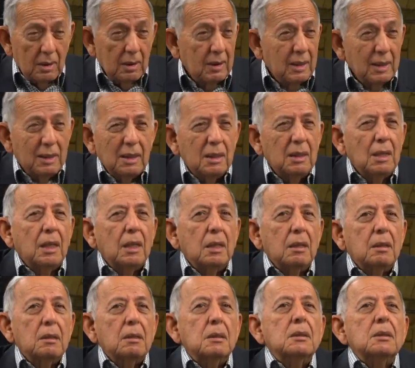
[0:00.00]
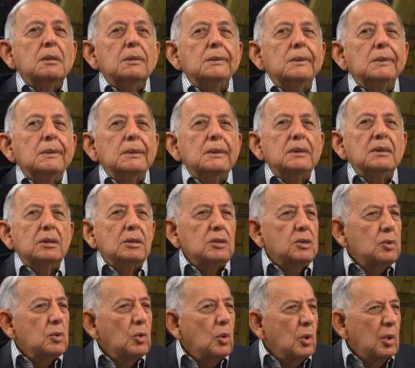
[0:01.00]
they did not uh,
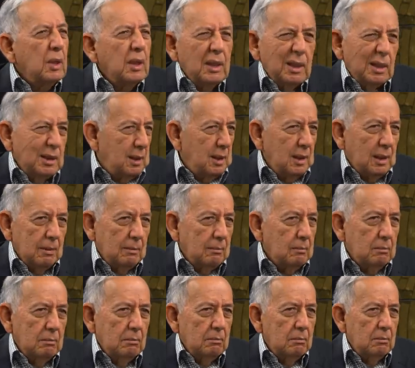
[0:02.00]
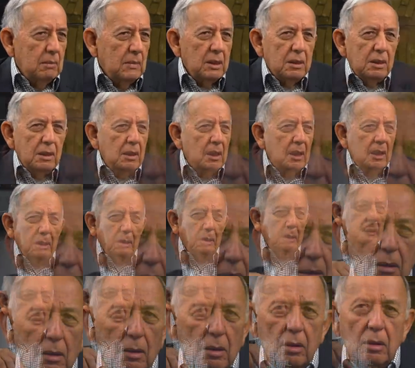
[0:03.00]
destroy anything. They did not
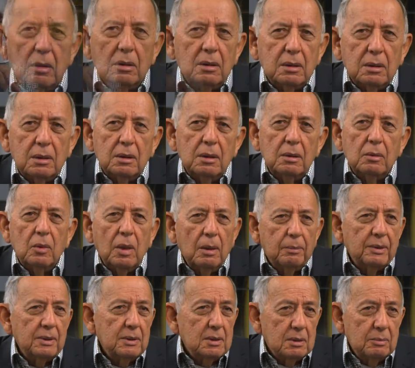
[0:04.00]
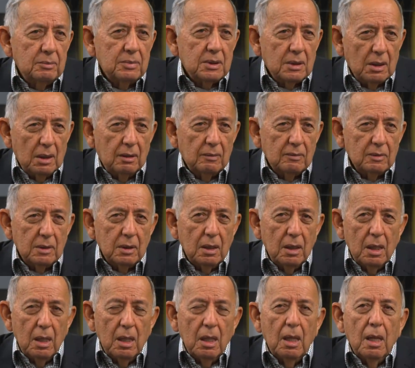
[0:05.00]
hurt the weapons
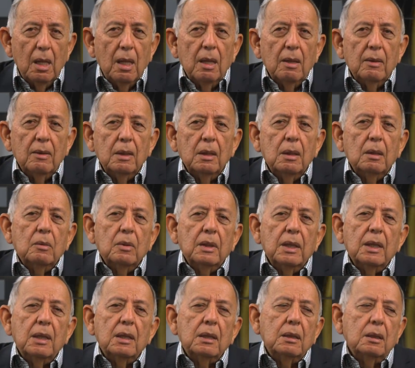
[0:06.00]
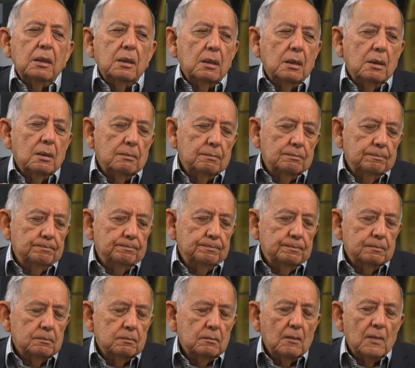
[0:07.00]
themselves. We had a um,
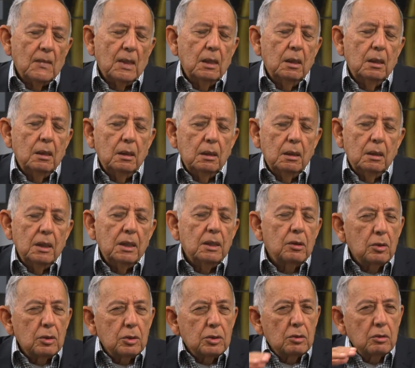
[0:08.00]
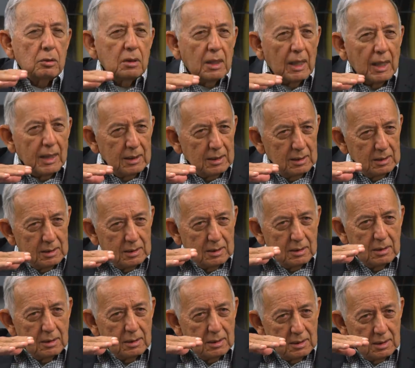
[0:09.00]
inertial
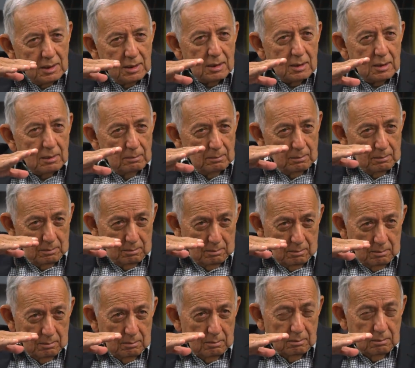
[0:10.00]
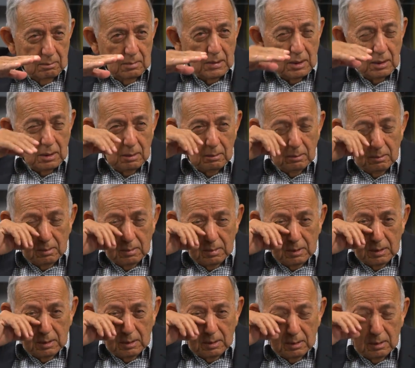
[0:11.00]
guidance system mm-hmm. in the,
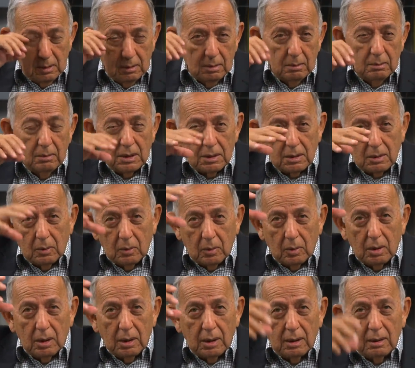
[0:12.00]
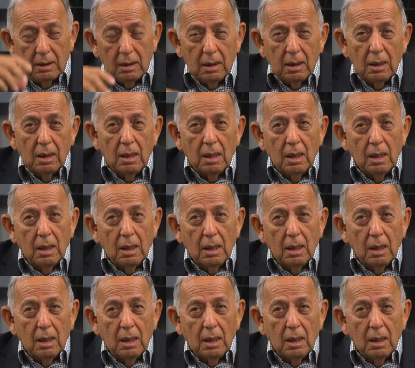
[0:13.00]
in the missile warhead